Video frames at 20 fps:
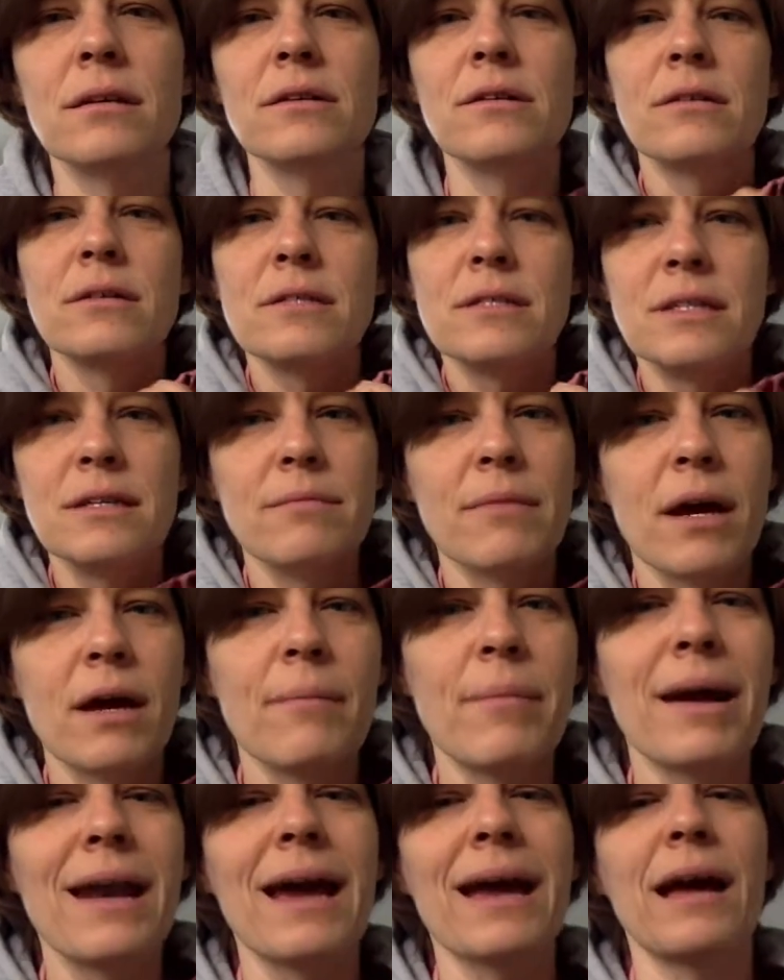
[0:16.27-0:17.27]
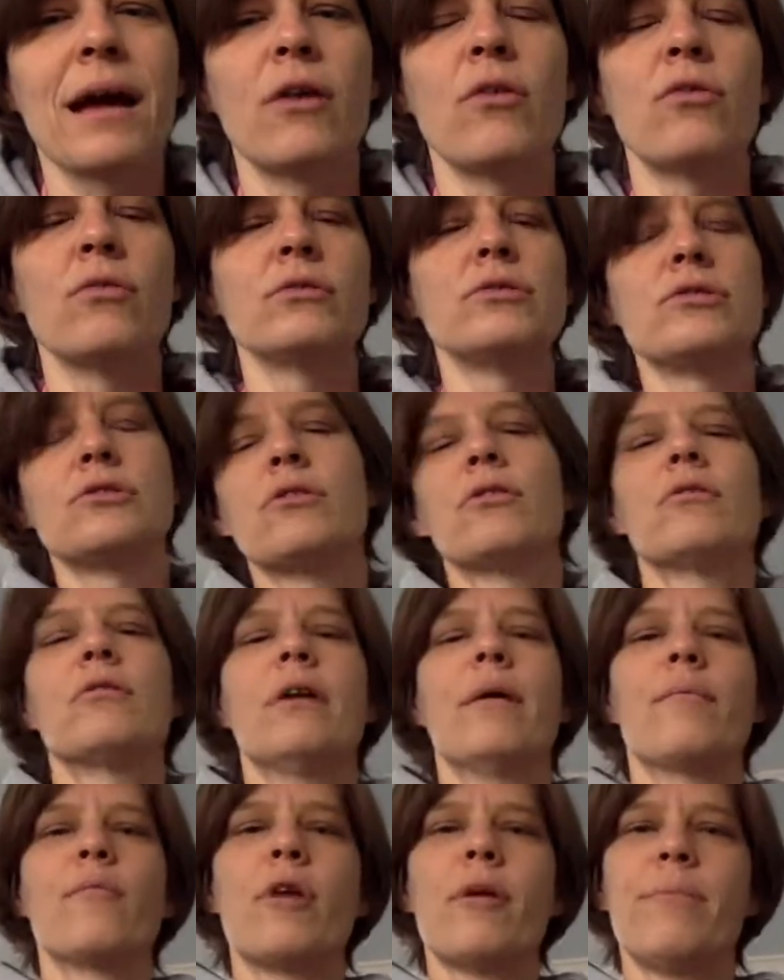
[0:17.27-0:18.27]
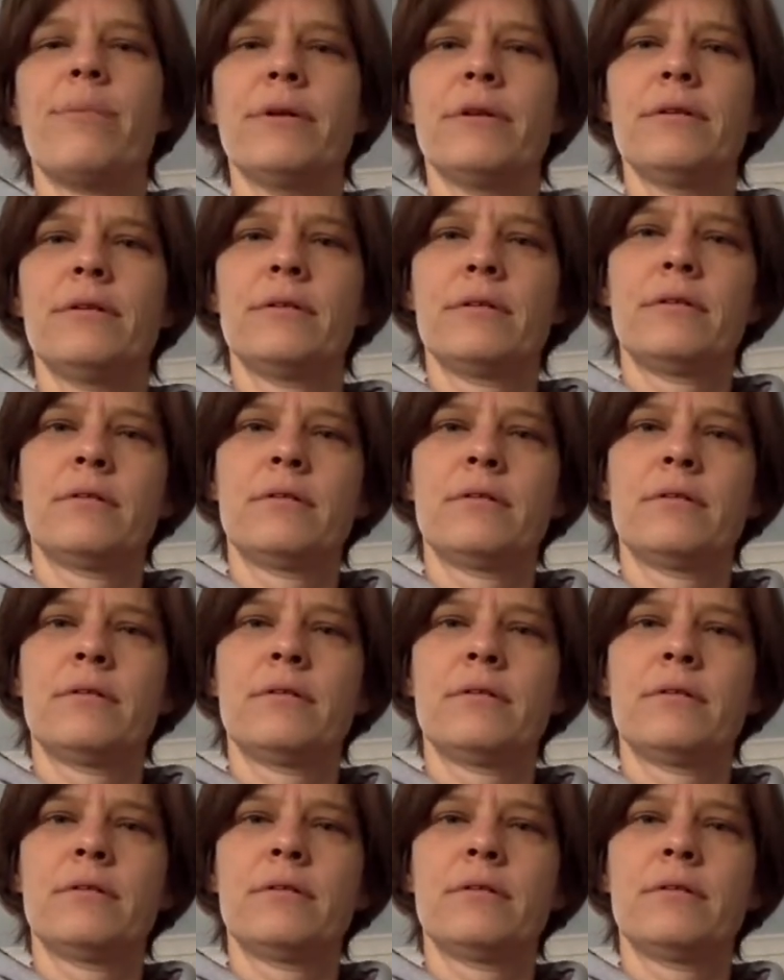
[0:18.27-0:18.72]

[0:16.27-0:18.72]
you can see but I got cold, so I'm repping